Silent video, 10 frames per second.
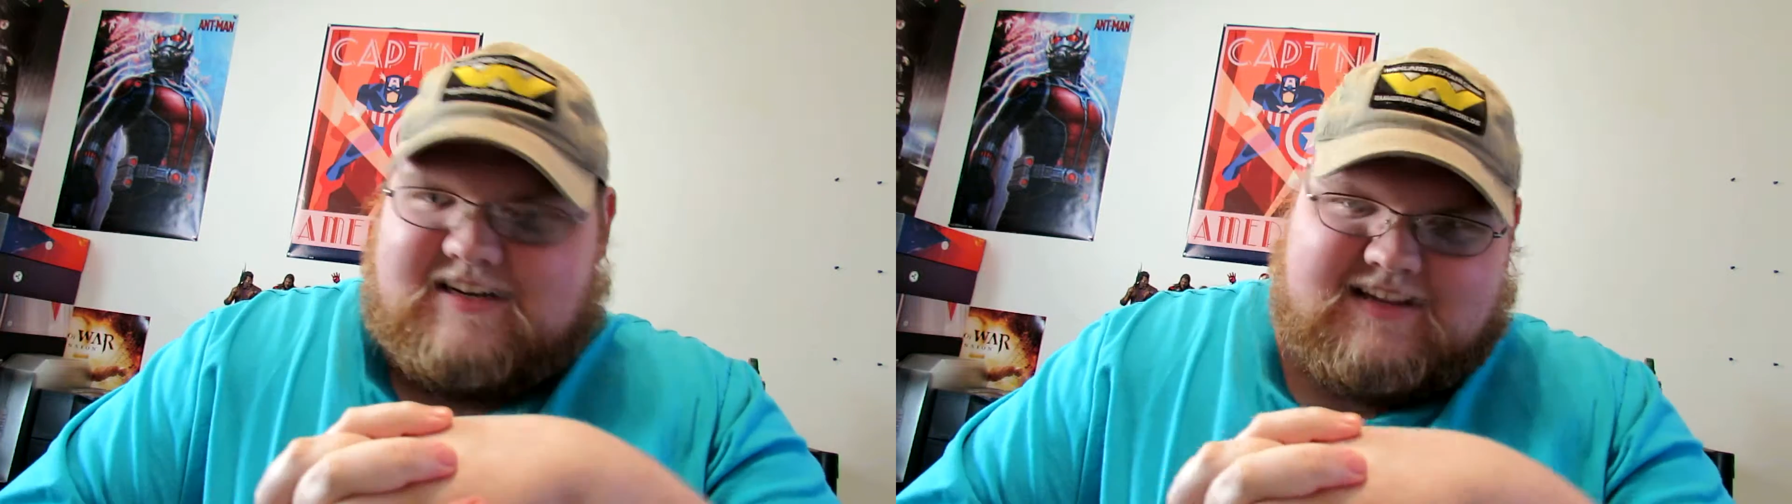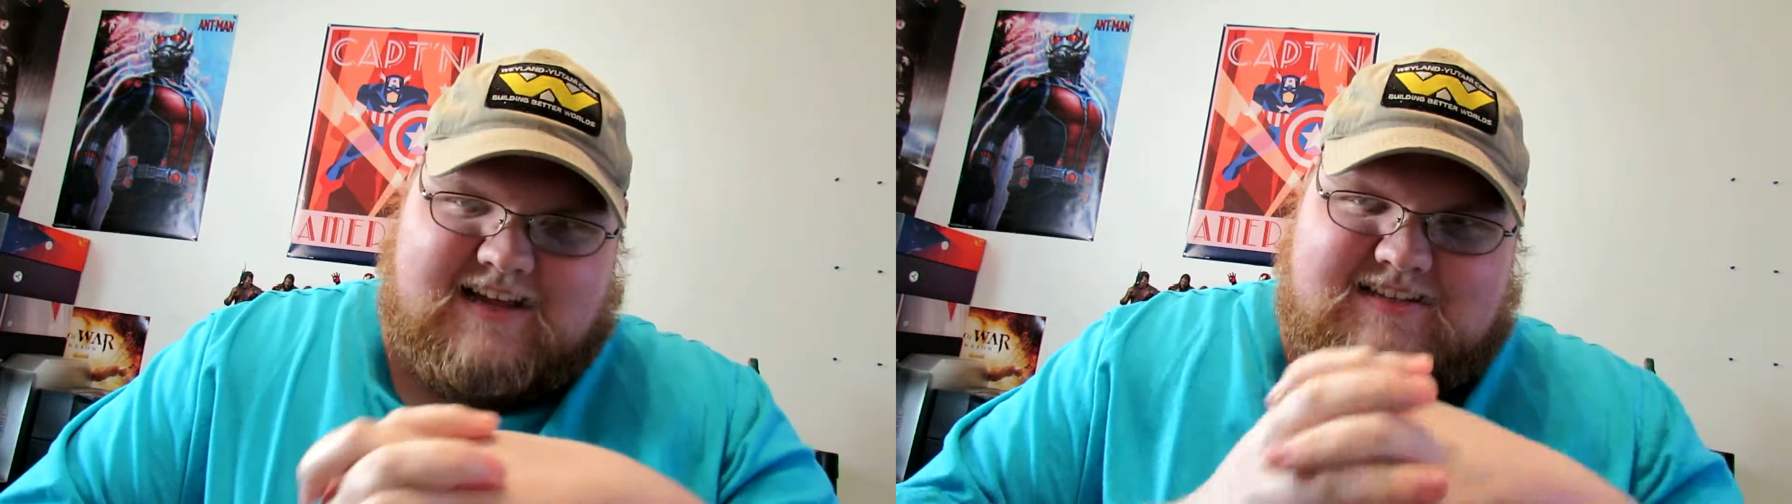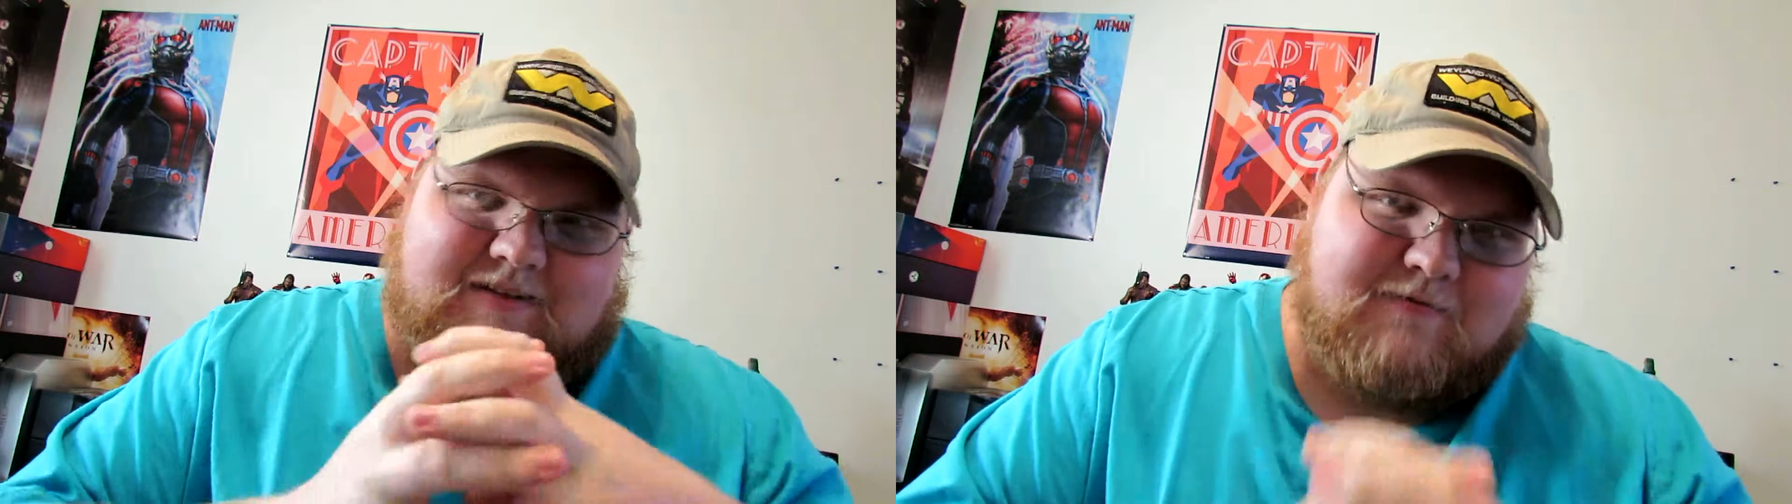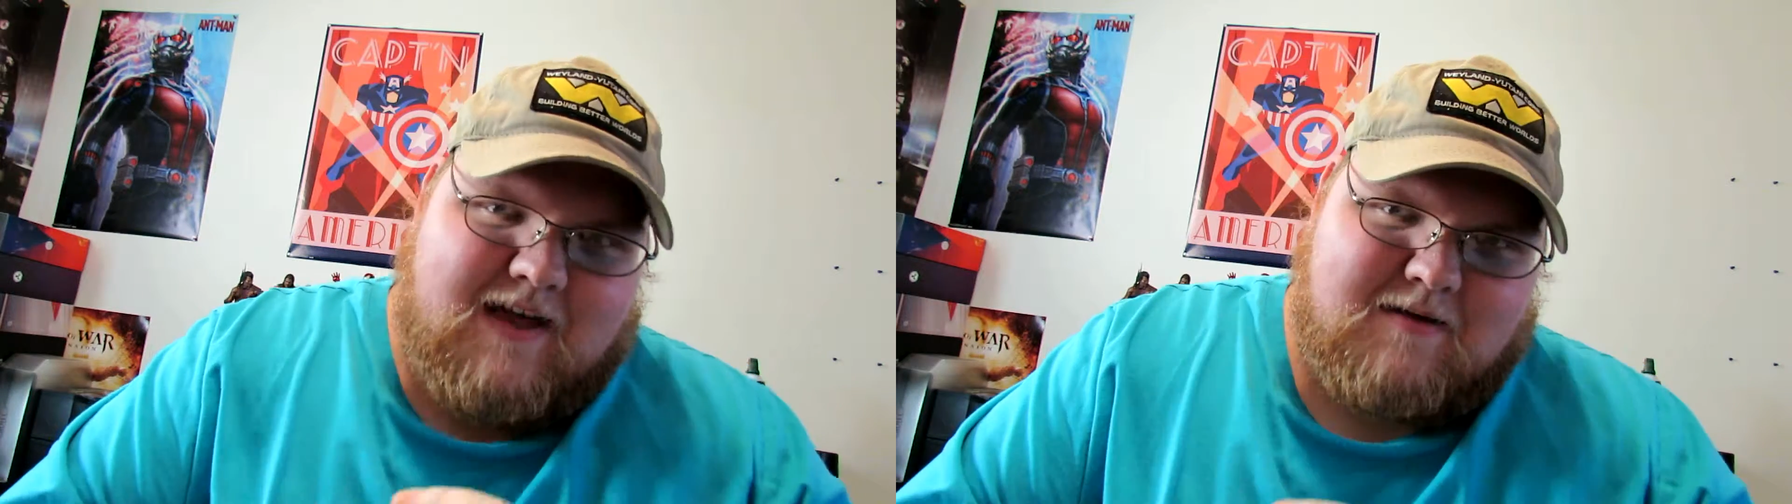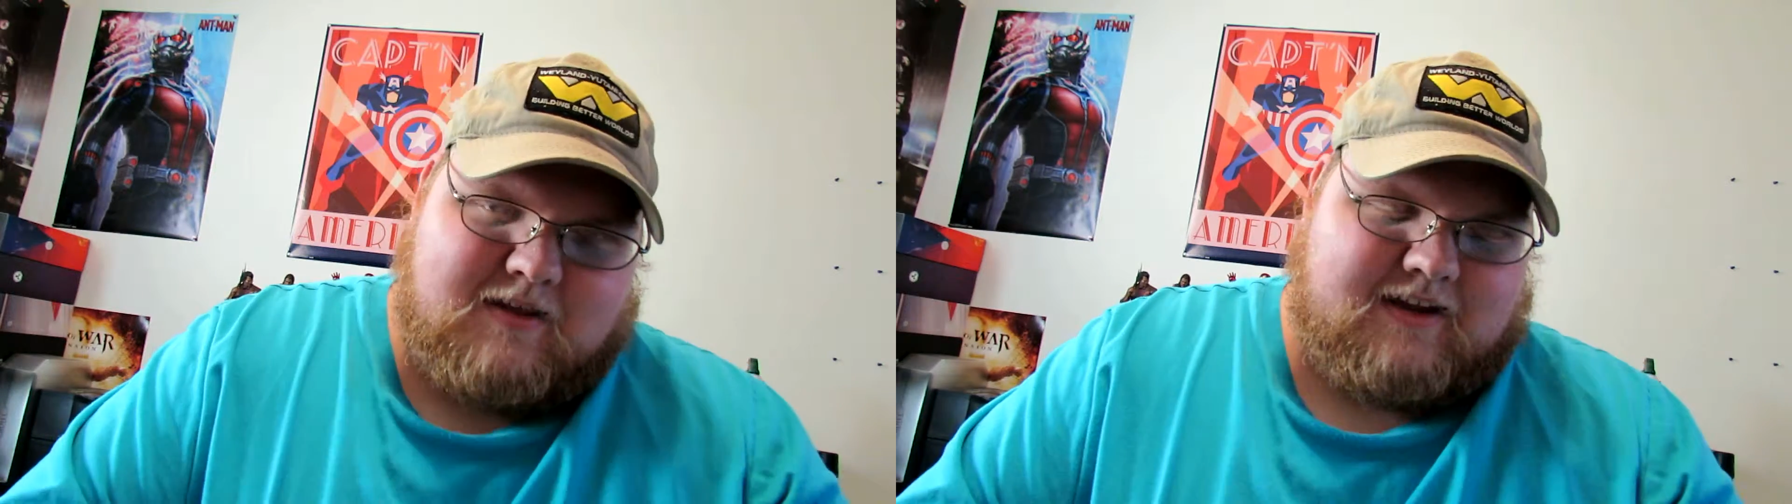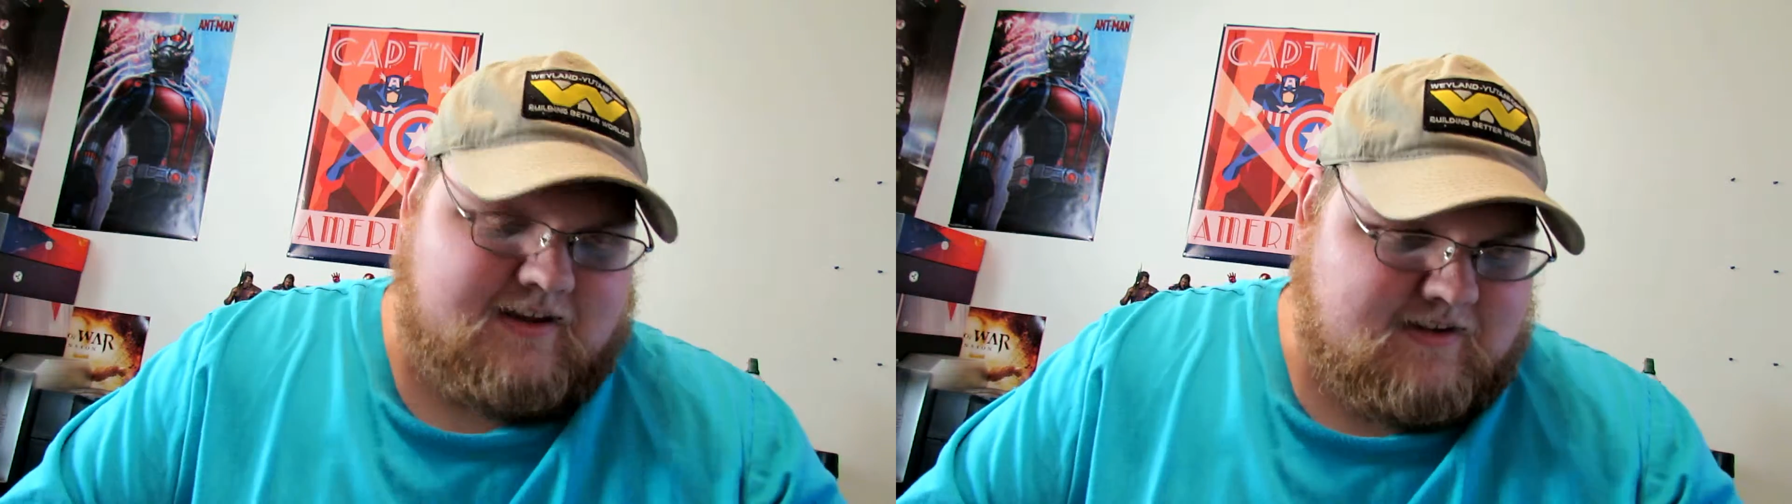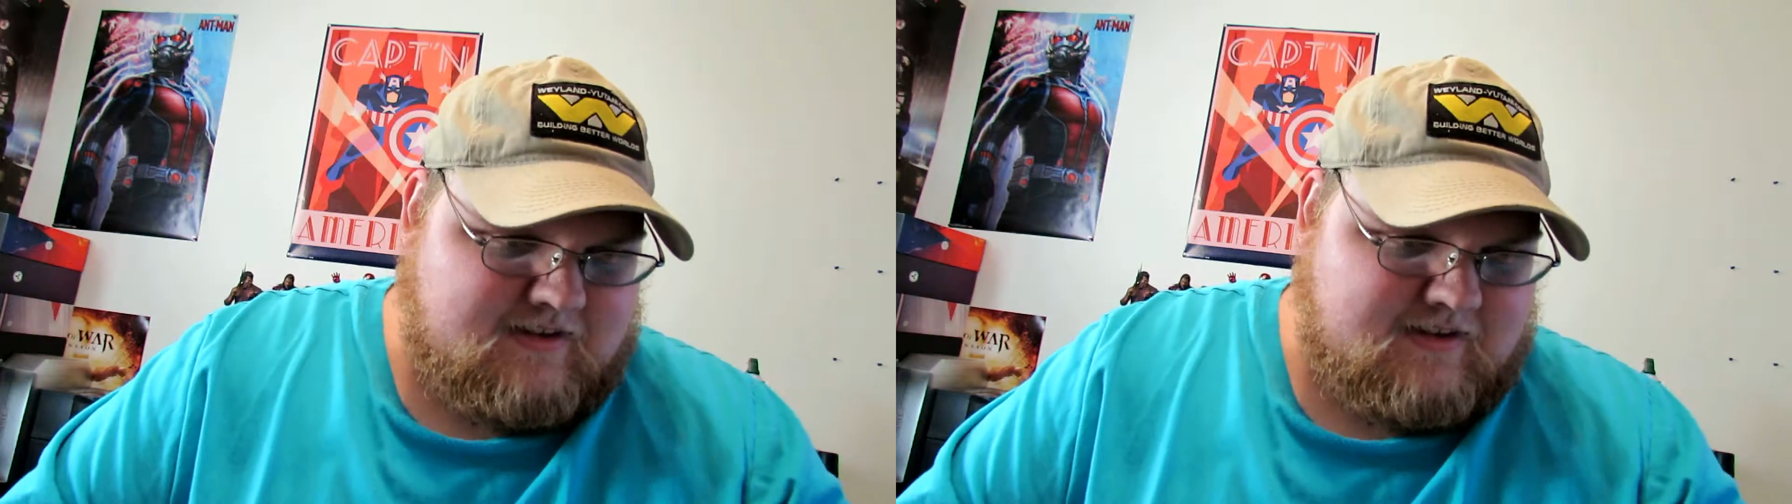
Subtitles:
in that same family.